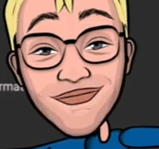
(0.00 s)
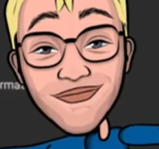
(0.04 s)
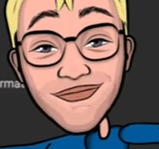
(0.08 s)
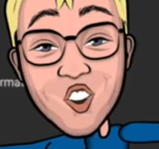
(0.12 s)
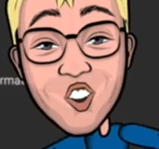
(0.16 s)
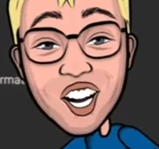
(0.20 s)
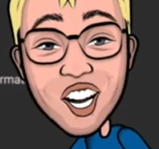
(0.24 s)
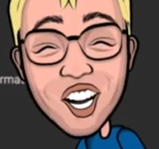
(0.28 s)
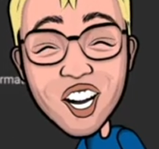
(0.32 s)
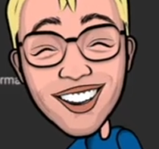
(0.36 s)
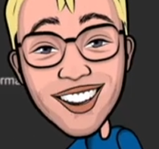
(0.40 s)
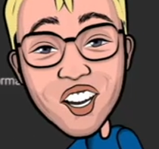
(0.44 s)

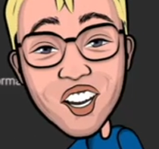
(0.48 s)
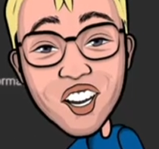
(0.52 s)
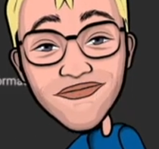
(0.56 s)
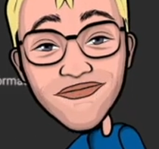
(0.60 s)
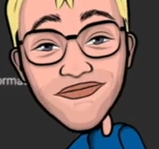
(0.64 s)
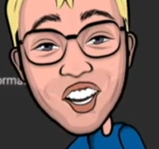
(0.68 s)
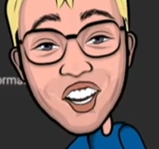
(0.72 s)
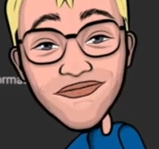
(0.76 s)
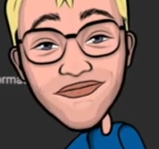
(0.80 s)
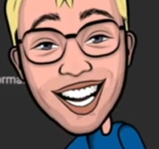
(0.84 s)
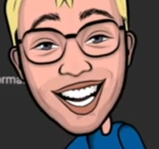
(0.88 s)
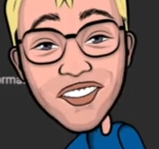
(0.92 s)
What is your
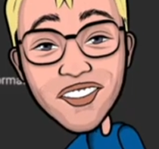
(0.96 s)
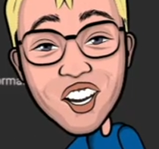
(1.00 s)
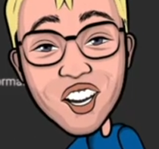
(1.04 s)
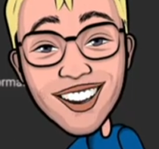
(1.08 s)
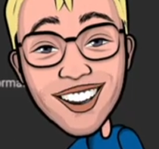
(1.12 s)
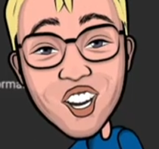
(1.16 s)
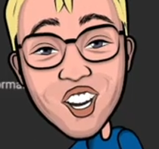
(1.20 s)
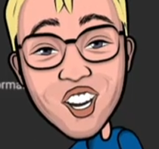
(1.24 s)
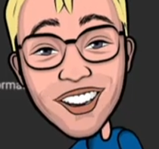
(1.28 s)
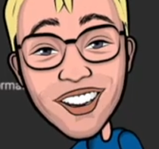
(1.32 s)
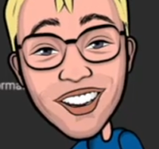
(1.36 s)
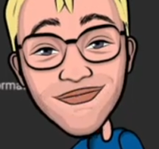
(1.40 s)
purpose or
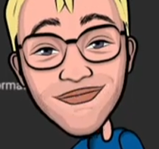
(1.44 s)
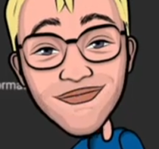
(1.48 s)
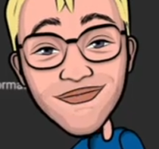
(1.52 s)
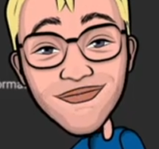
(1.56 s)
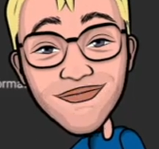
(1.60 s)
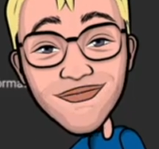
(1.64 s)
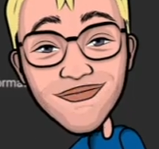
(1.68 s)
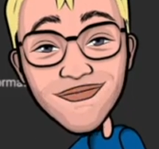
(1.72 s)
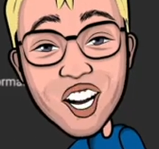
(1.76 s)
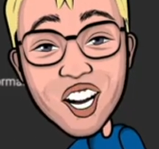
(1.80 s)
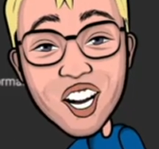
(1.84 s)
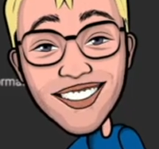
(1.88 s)
goal?
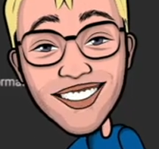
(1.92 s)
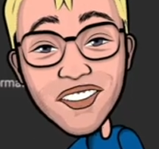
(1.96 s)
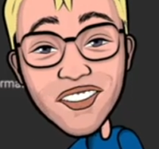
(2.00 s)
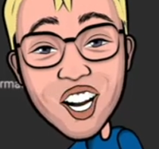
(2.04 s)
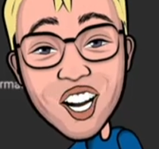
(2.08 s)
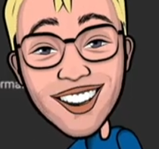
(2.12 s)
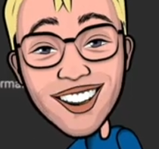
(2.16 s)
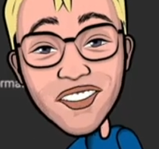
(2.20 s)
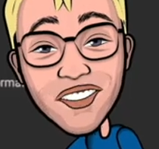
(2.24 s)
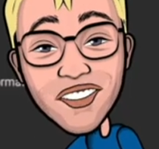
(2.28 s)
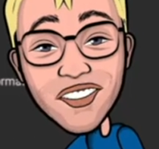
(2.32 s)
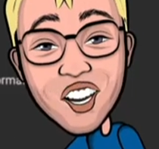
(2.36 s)
Any
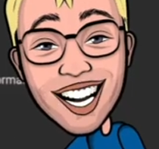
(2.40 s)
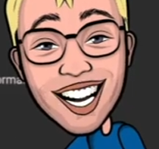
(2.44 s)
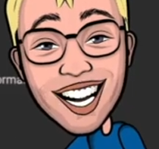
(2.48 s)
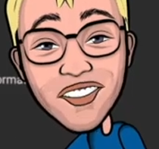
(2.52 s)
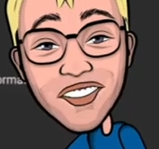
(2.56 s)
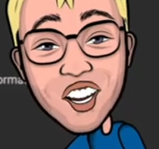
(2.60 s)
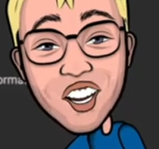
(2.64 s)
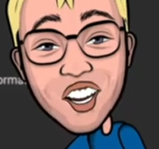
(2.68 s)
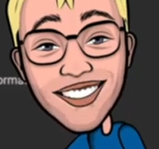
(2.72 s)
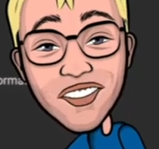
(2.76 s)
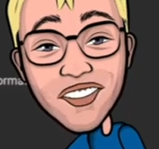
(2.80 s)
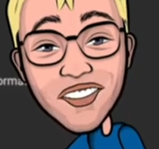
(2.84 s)

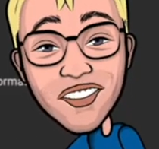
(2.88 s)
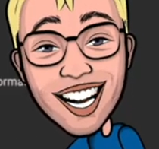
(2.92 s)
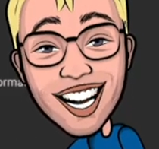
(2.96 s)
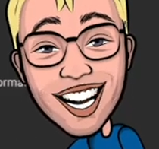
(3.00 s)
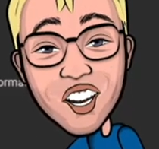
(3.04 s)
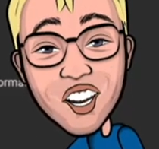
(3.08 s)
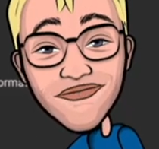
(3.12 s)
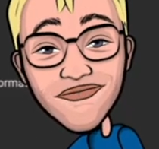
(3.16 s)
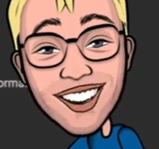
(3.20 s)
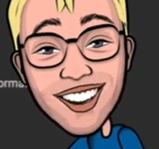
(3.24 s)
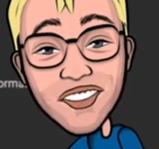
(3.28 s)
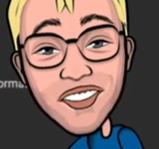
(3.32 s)
constraints or
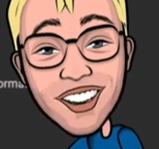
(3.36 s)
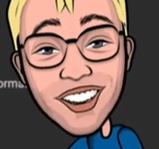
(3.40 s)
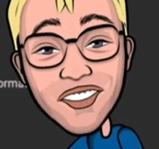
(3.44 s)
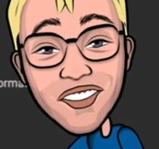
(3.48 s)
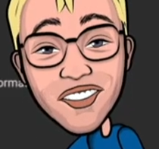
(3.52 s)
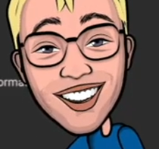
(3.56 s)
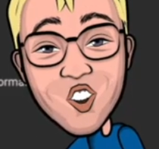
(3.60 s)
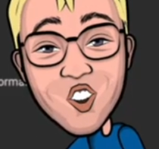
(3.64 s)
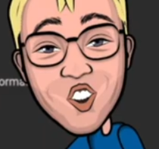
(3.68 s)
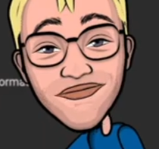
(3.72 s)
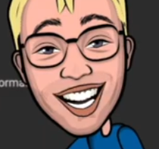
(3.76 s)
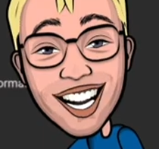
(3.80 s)
requirements
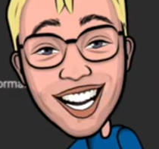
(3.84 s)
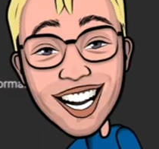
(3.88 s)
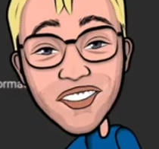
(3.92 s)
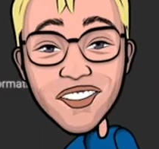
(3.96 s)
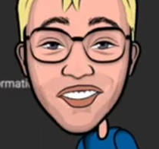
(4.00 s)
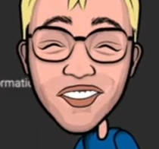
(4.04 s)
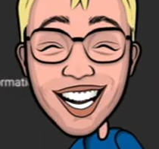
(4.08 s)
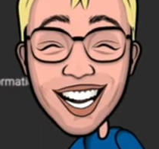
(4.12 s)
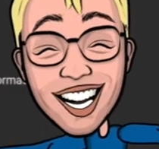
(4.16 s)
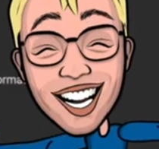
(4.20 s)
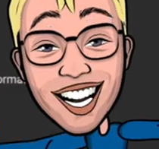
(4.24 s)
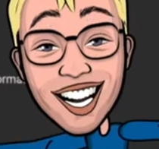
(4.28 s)
that you
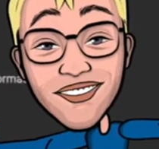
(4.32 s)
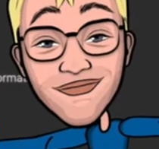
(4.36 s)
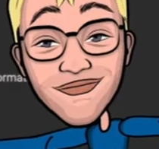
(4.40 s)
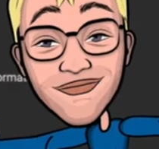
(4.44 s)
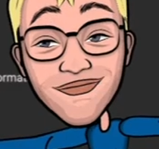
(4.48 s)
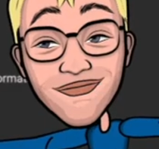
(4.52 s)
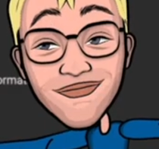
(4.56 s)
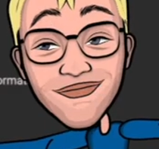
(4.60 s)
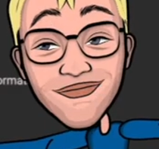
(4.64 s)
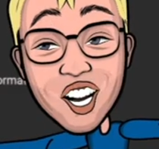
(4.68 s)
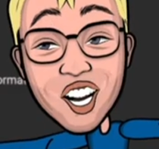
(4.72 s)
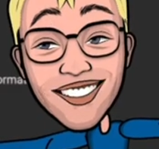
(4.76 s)
might have,
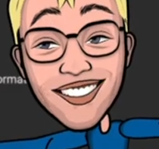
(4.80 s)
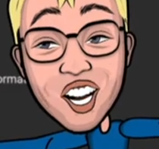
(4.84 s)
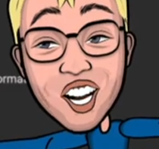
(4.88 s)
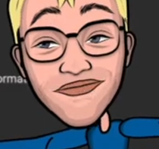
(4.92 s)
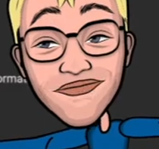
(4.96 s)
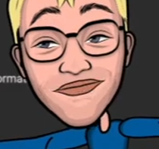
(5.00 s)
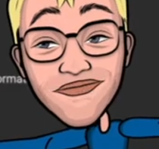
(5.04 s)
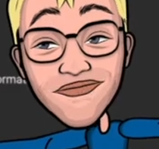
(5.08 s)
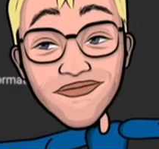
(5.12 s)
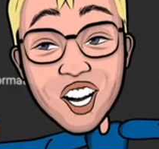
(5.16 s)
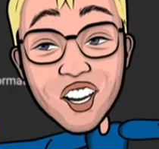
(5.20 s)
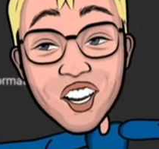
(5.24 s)
and the
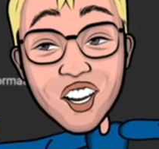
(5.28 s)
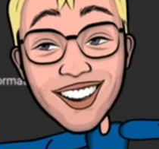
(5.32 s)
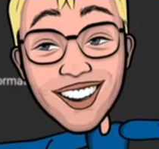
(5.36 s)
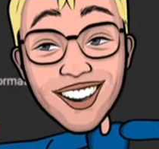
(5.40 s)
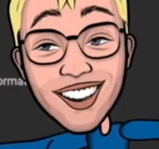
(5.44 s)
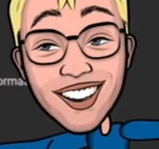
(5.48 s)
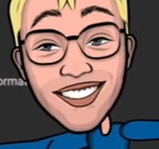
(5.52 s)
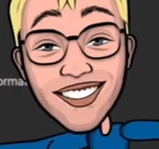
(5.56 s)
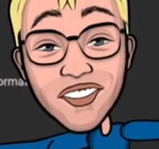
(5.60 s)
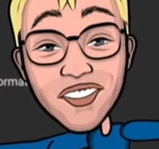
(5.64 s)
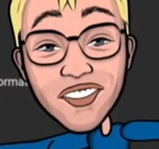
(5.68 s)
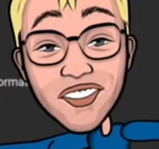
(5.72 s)

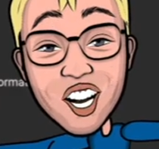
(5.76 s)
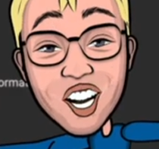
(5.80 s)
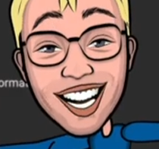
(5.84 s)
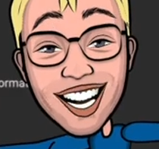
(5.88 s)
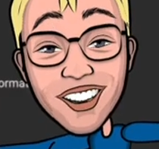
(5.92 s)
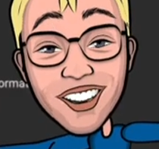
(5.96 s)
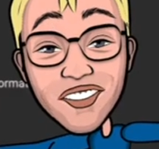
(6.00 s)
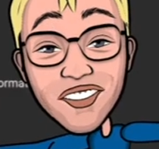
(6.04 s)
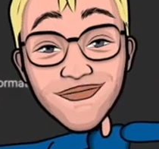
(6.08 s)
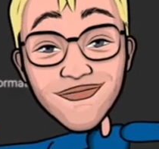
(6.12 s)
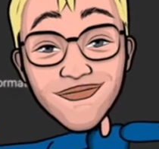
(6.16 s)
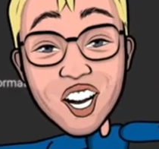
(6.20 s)
important
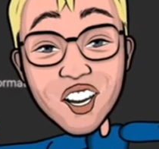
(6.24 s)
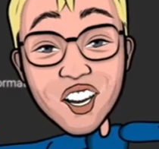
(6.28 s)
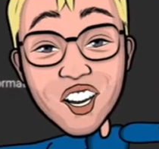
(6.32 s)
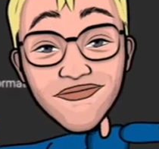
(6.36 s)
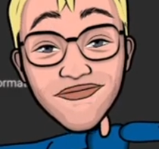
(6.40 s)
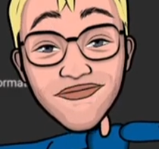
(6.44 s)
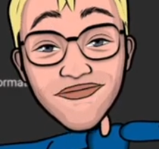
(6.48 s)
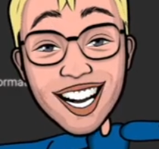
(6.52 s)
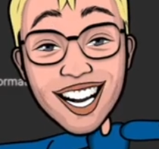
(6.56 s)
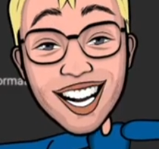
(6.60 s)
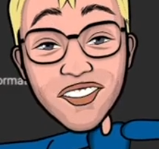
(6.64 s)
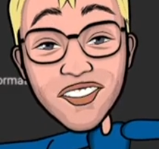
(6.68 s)
details or
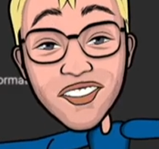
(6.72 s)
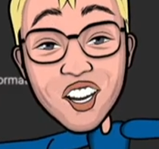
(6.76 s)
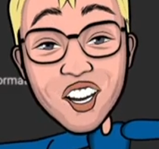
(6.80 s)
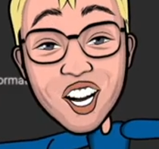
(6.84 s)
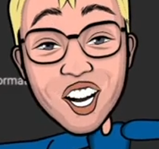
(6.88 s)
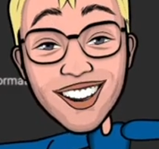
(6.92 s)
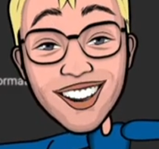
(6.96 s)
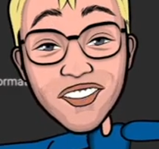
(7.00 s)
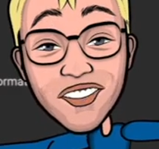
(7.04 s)
background